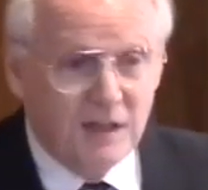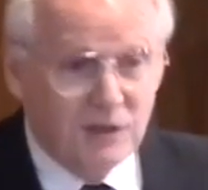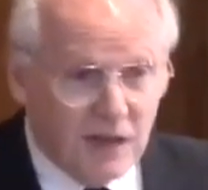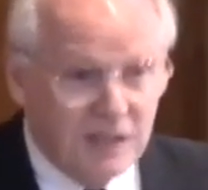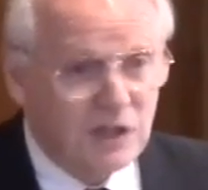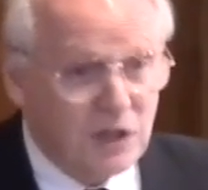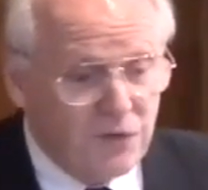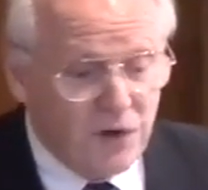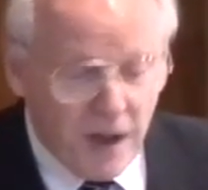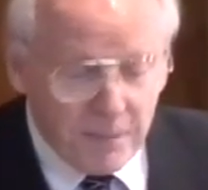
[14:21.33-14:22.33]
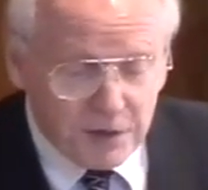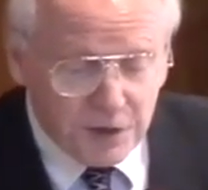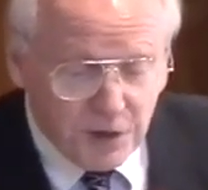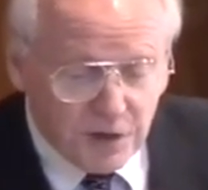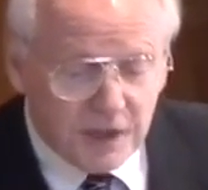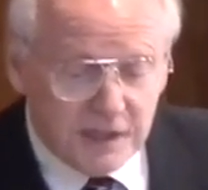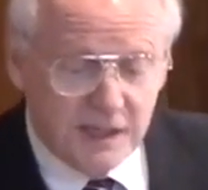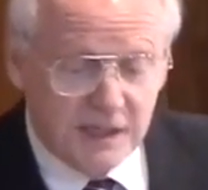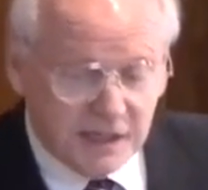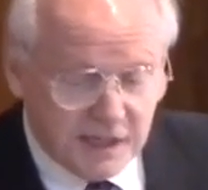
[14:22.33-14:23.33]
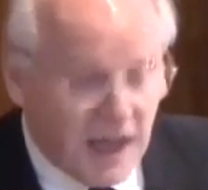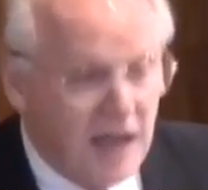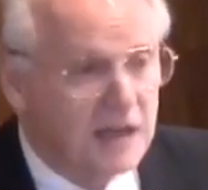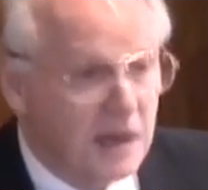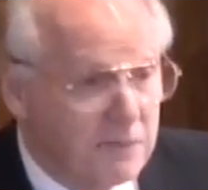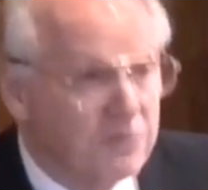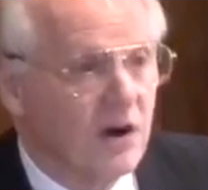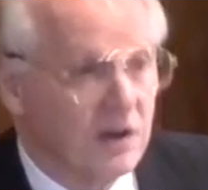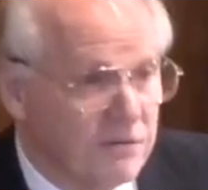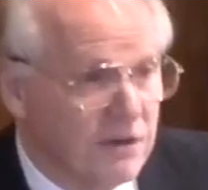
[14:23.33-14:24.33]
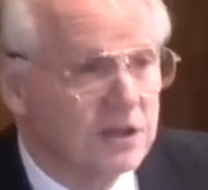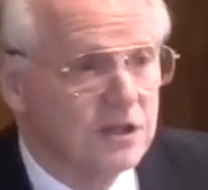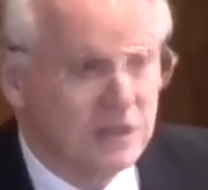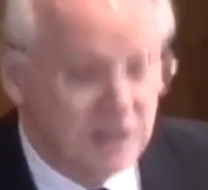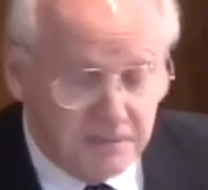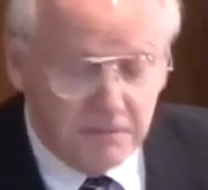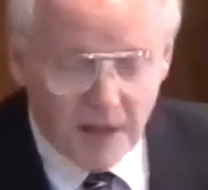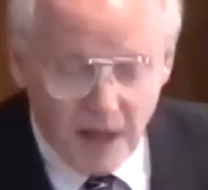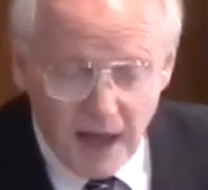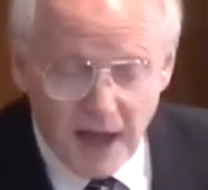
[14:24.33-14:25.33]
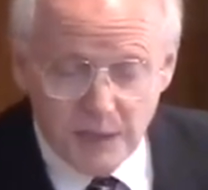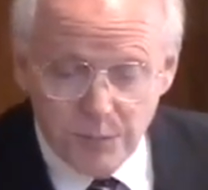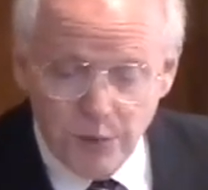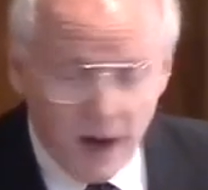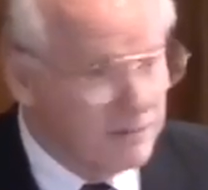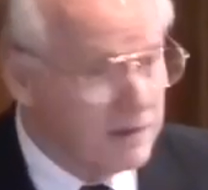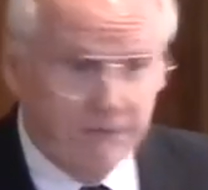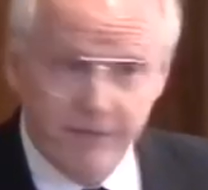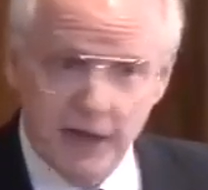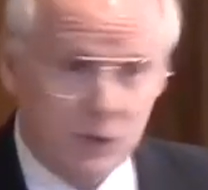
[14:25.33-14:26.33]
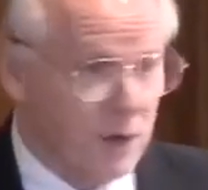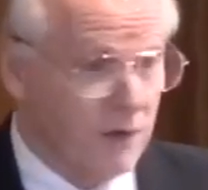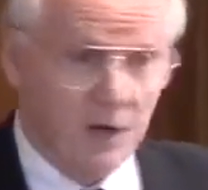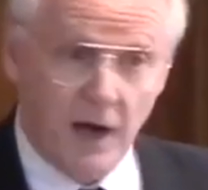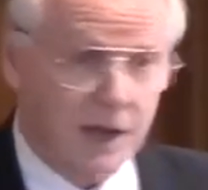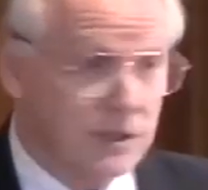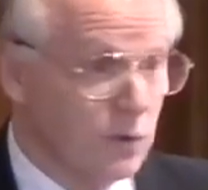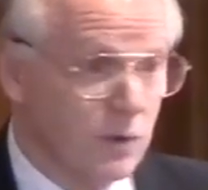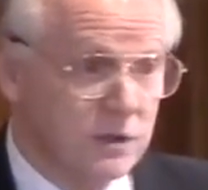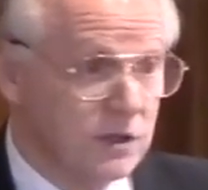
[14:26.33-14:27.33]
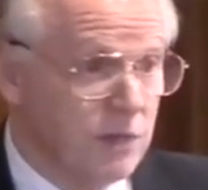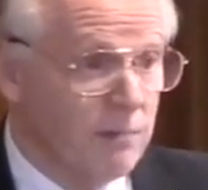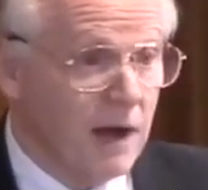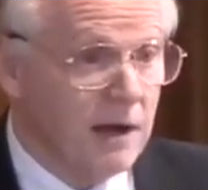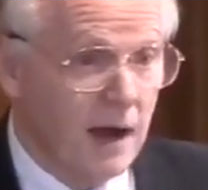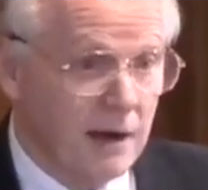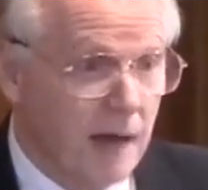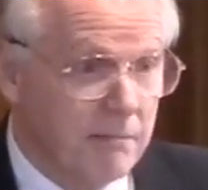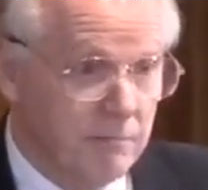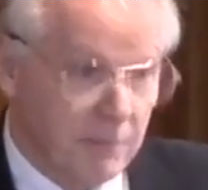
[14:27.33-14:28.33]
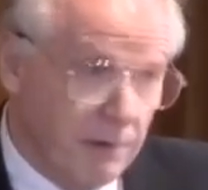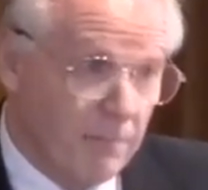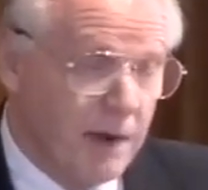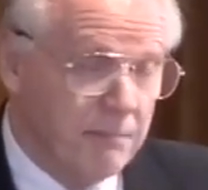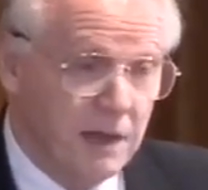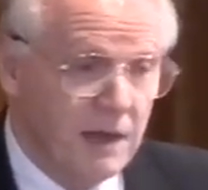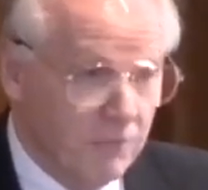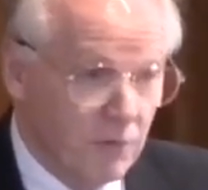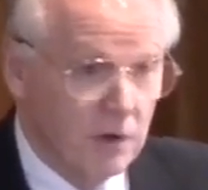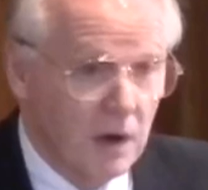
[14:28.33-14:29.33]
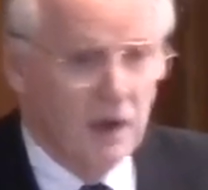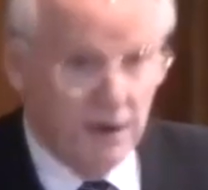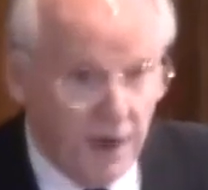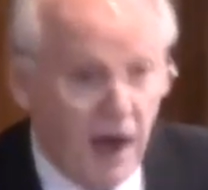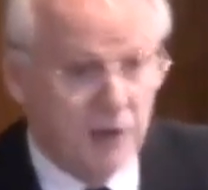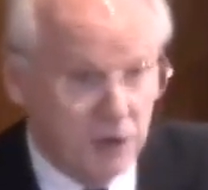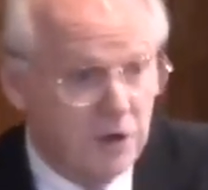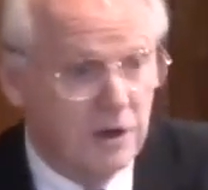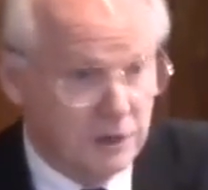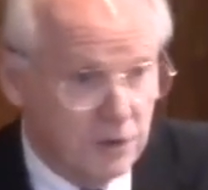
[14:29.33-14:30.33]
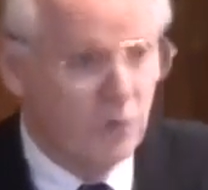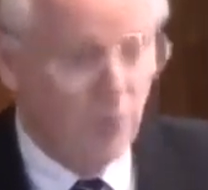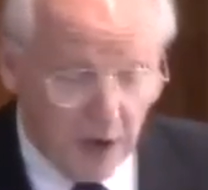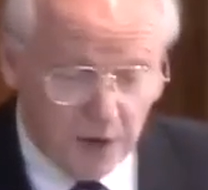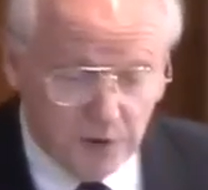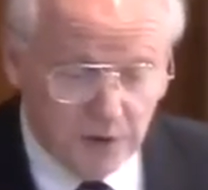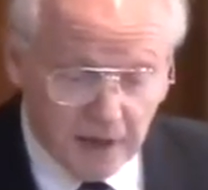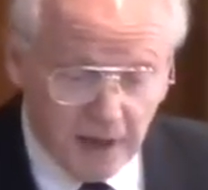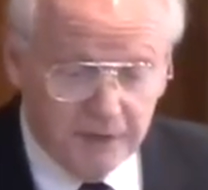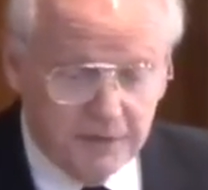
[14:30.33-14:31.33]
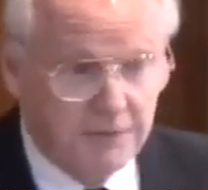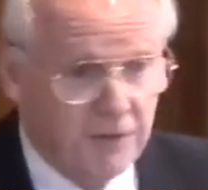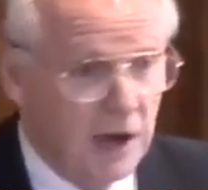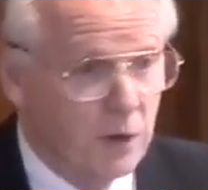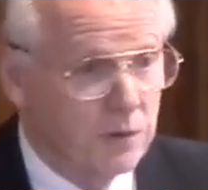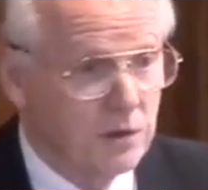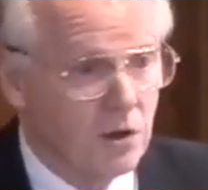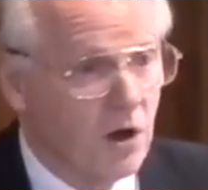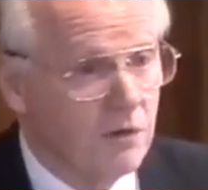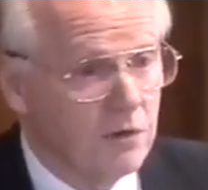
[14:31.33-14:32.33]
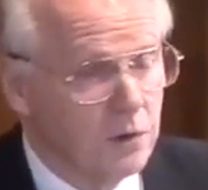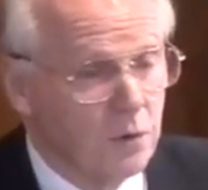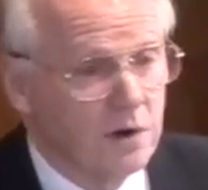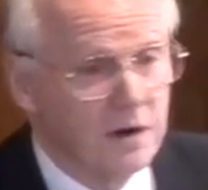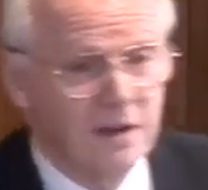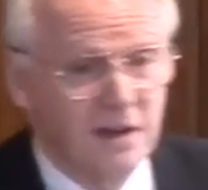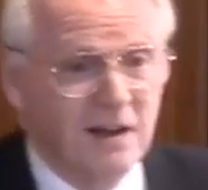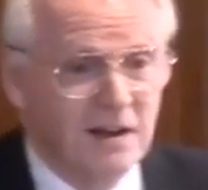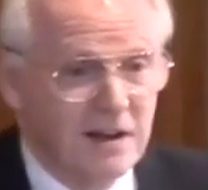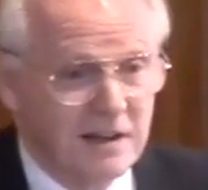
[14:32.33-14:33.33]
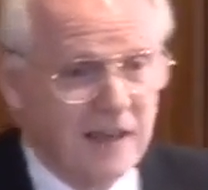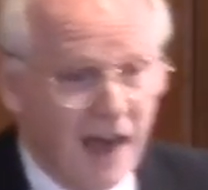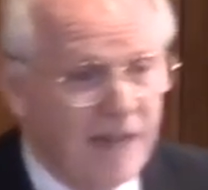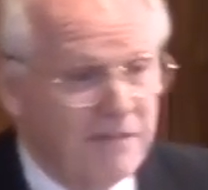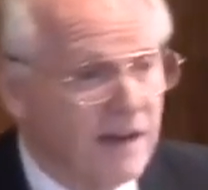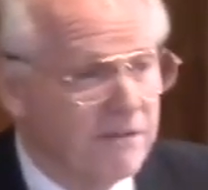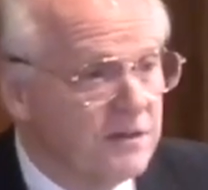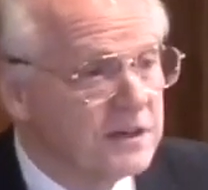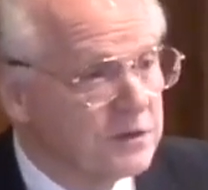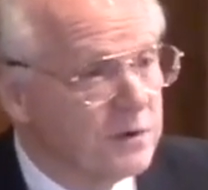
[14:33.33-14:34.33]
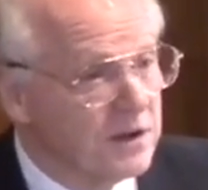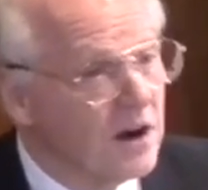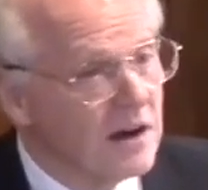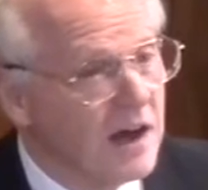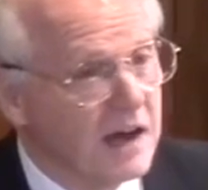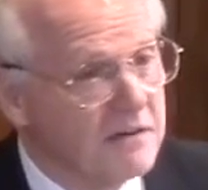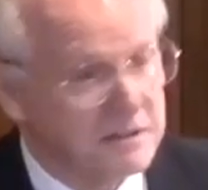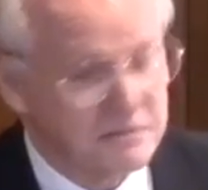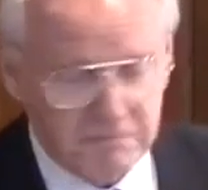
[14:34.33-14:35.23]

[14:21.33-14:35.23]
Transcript: So let's look for opportunities to stand up for our convictions and to bravely face whatever consequences there might not, not, there might be for not turning to the right or to the left and following the law of the Lord. Let's have that victory in our lives.